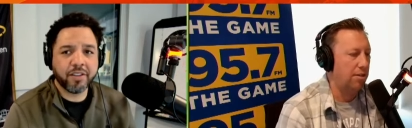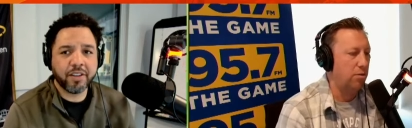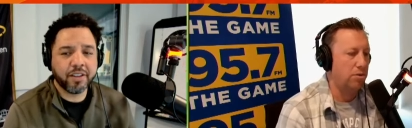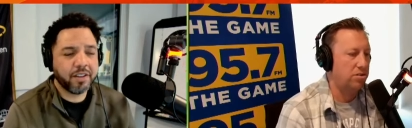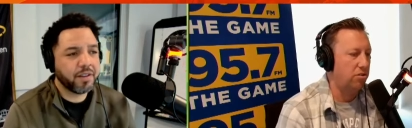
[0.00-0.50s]

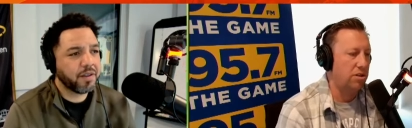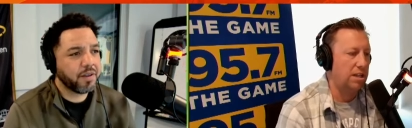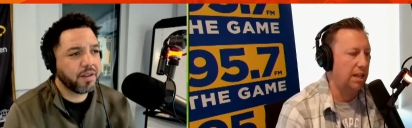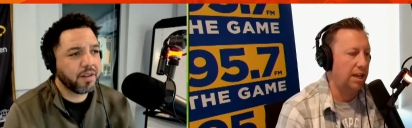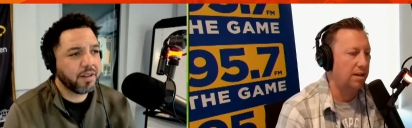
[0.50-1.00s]
Speaker 1: we were still
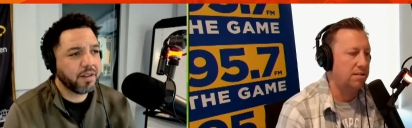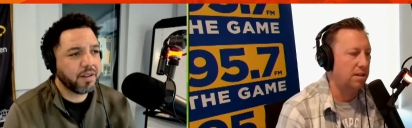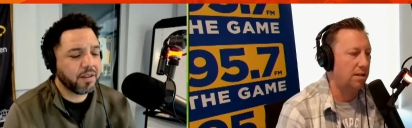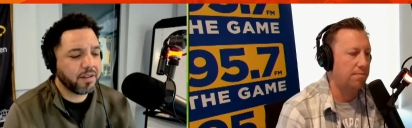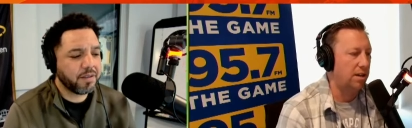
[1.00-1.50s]
clinging
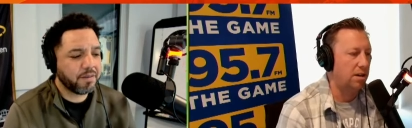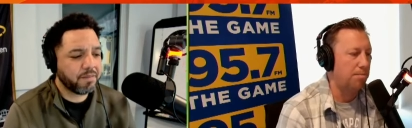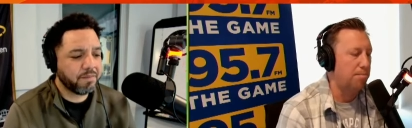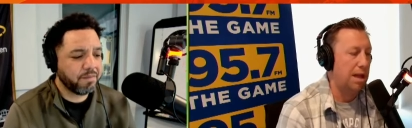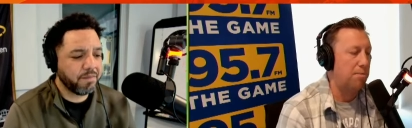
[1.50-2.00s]
to, you know,
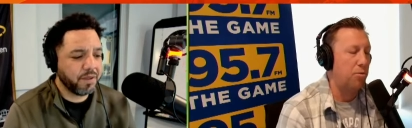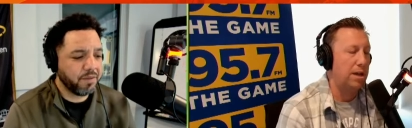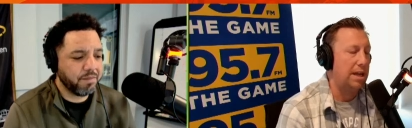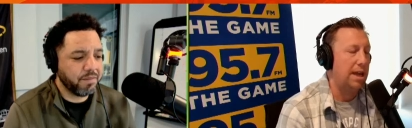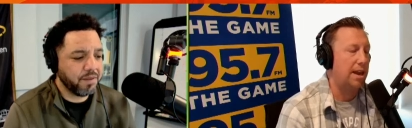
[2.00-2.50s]
maybe we
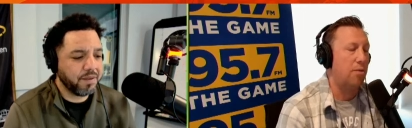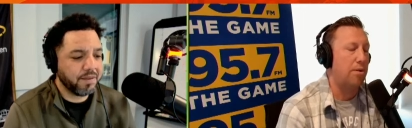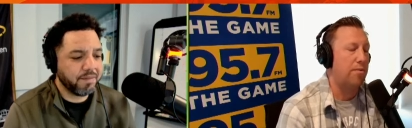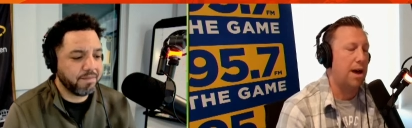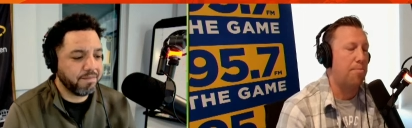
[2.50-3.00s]
can get in.
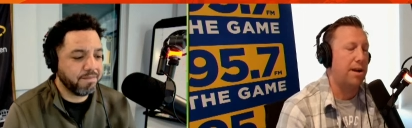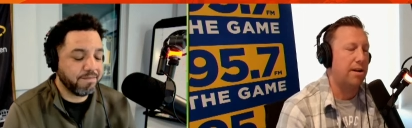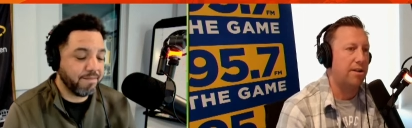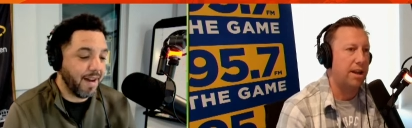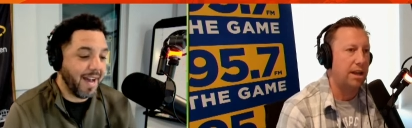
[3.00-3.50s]
We've got
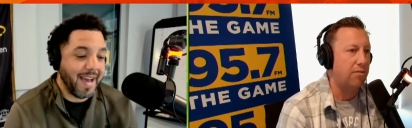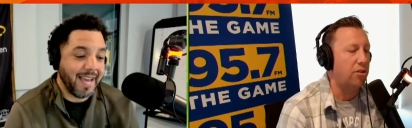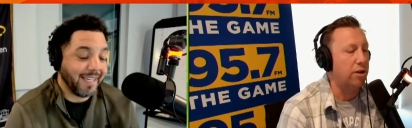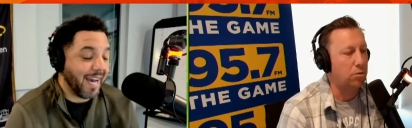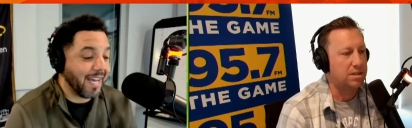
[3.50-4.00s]
Barry, even I,
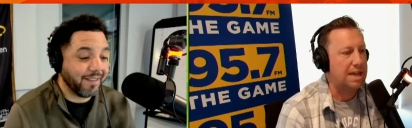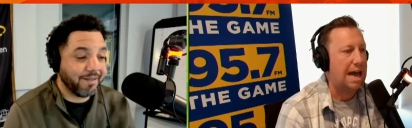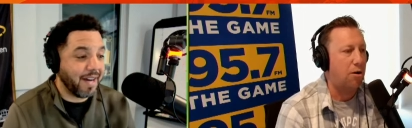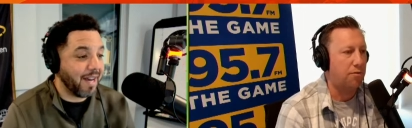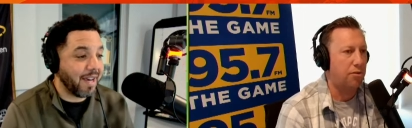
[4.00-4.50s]
though he was
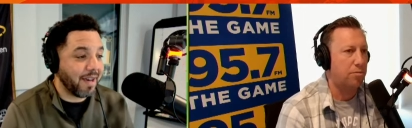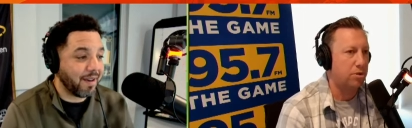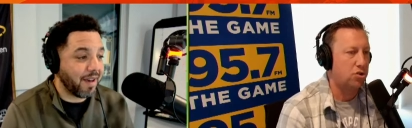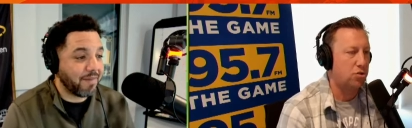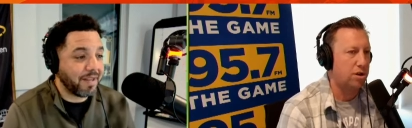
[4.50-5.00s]
out for the
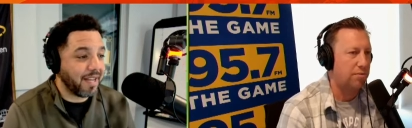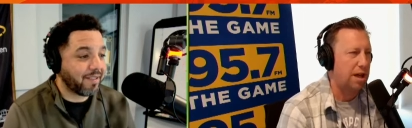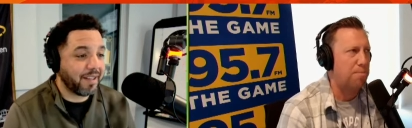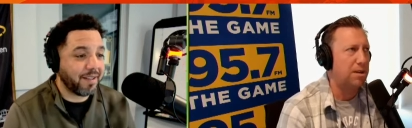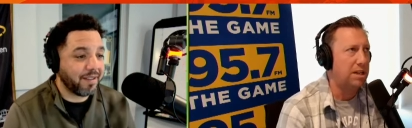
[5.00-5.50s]
majority mean, of
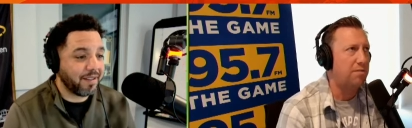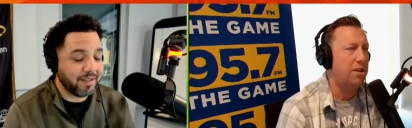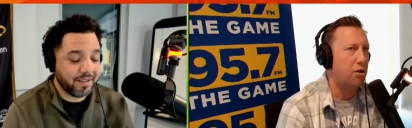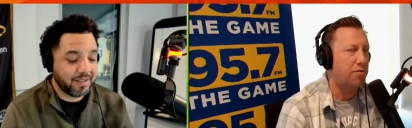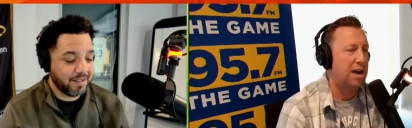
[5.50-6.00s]
that, believe
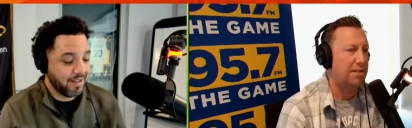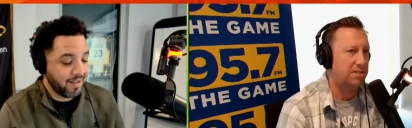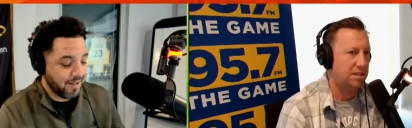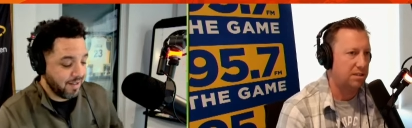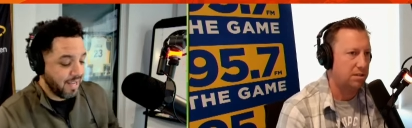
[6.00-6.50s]
Speaker 2: the 05
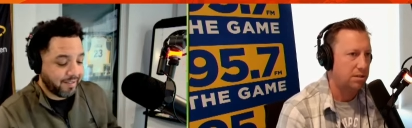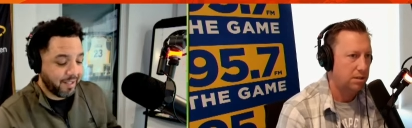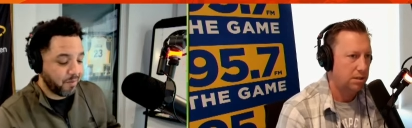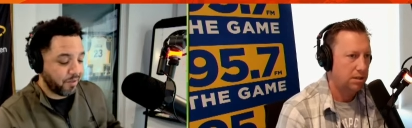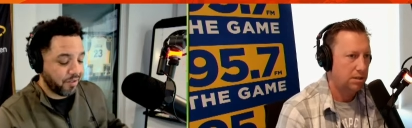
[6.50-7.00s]
season. That
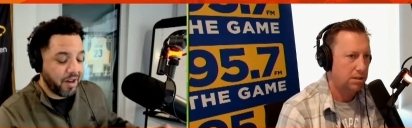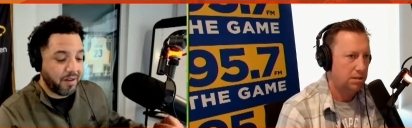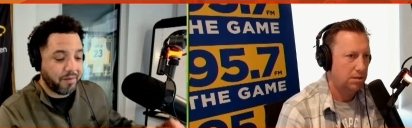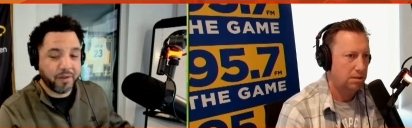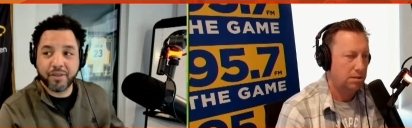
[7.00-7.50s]
team was
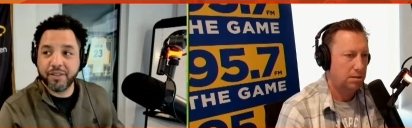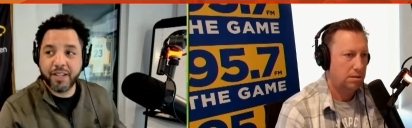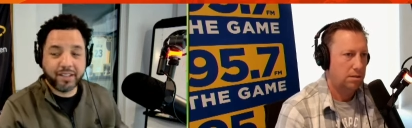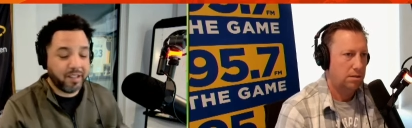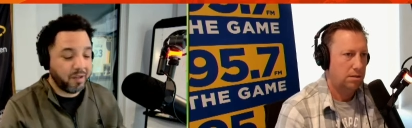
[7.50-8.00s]
awful.
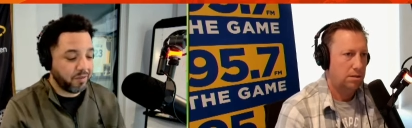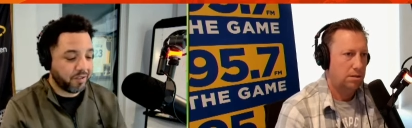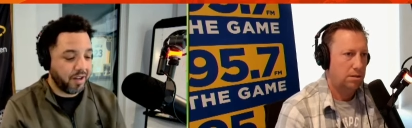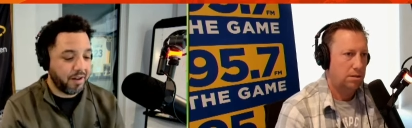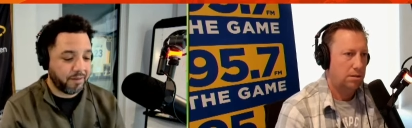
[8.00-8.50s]
That team was
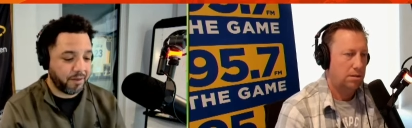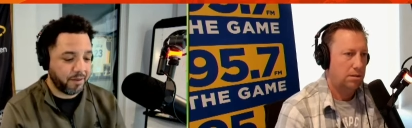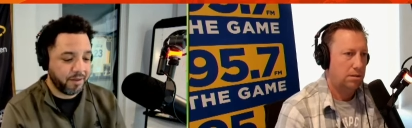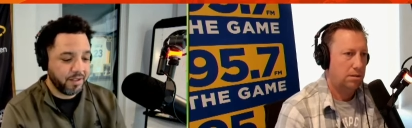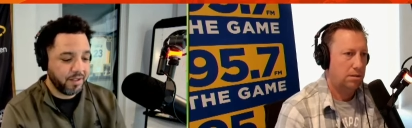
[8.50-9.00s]
awful.
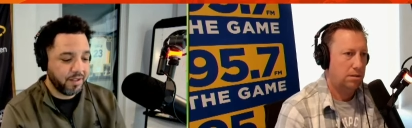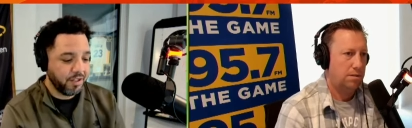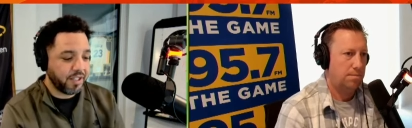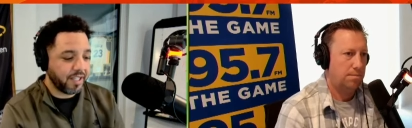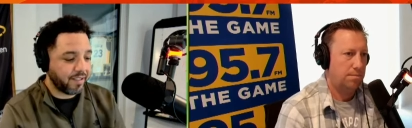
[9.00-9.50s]

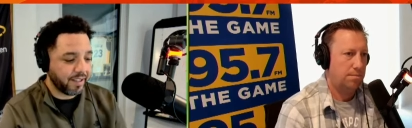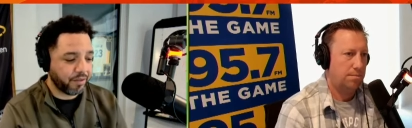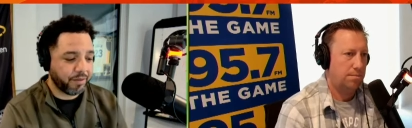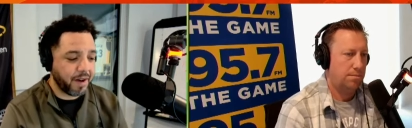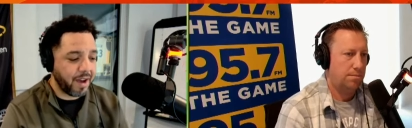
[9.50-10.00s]
You get tickets
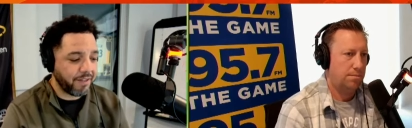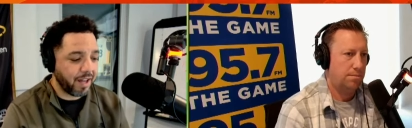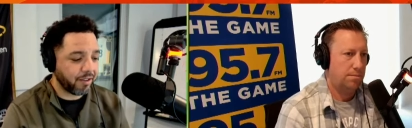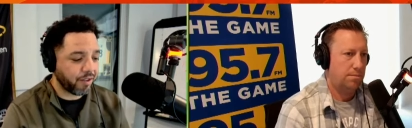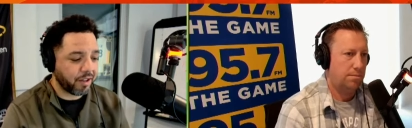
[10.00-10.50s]
for five
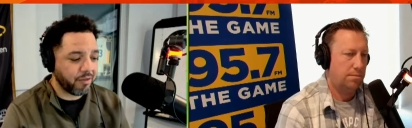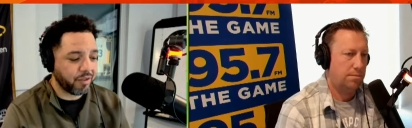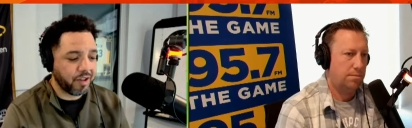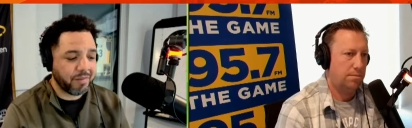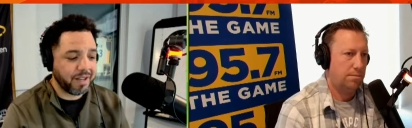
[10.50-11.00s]
dollars, like we were
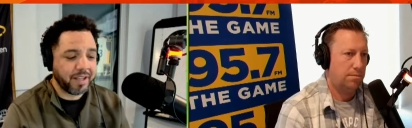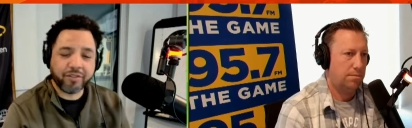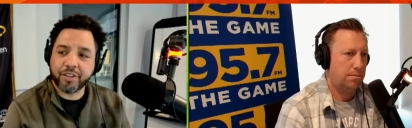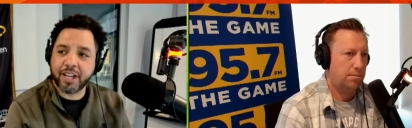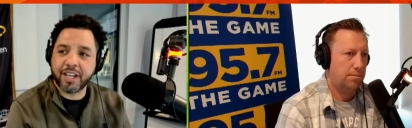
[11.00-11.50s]
talking about yesterday.